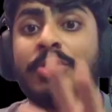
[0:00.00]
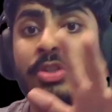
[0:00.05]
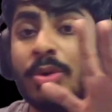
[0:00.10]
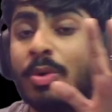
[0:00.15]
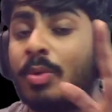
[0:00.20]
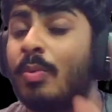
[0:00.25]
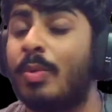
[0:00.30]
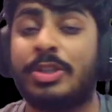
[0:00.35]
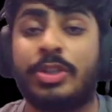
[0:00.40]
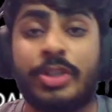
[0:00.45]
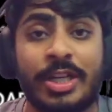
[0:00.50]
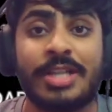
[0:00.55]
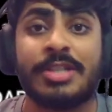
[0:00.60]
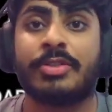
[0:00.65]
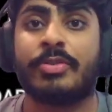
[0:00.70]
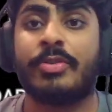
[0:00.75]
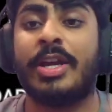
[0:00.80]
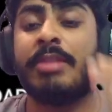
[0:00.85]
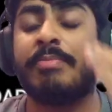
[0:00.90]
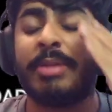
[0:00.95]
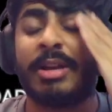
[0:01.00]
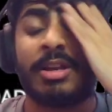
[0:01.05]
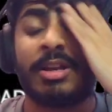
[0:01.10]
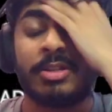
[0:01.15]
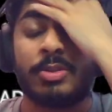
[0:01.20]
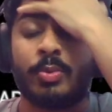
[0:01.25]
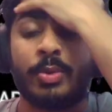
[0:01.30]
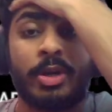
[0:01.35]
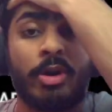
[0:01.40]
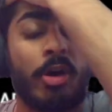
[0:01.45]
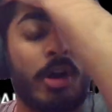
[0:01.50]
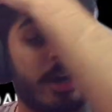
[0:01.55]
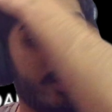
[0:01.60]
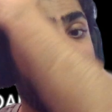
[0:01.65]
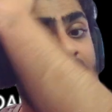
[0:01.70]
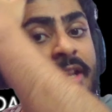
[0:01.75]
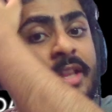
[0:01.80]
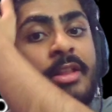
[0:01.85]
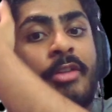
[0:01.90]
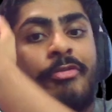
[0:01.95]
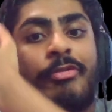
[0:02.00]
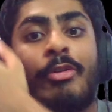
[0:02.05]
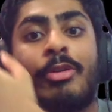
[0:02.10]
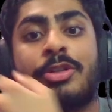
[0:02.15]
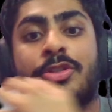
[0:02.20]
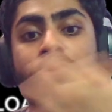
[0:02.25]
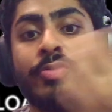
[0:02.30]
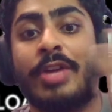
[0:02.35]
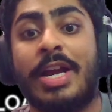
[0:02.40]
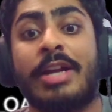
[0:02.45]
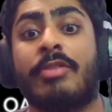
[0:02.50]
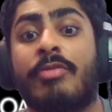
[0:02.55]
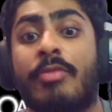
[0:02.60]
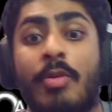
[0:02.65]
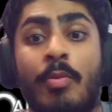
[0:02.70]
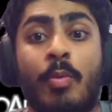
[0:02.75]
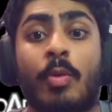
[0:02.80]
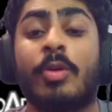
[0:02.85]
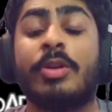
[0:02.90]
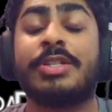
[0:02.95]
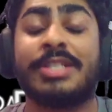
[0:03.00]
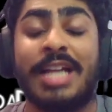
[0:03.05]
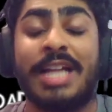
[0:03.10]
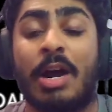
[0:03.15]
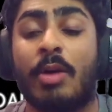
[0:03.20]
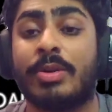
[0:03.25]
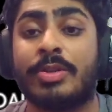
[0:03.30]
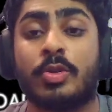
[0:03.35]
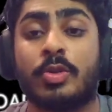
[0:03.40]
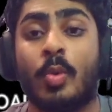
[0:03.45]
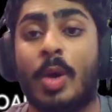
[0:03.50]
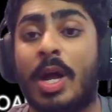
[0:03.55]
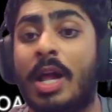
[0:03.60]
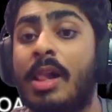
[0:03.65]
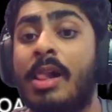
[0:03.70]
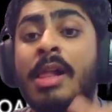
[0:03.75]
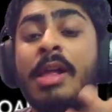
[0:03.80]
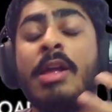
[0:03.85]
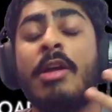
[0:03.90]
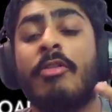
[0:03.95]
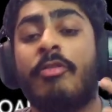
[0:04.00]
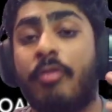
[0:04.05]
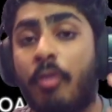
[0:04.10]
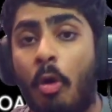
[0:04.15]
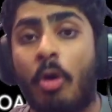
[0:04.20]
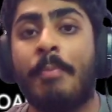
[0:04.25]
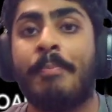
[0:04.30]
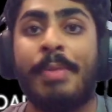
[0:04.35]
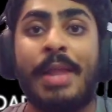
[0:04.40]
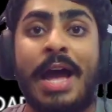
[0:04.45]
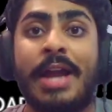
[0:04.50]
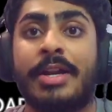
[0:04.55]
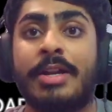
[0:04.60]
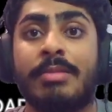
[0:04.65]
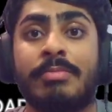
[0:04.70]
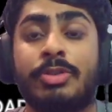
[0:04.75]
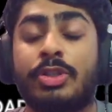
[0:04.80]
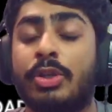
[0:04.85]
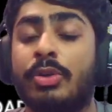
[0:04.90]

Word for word: 2, which is great because we are getting the first rank rewards now as well for Platinum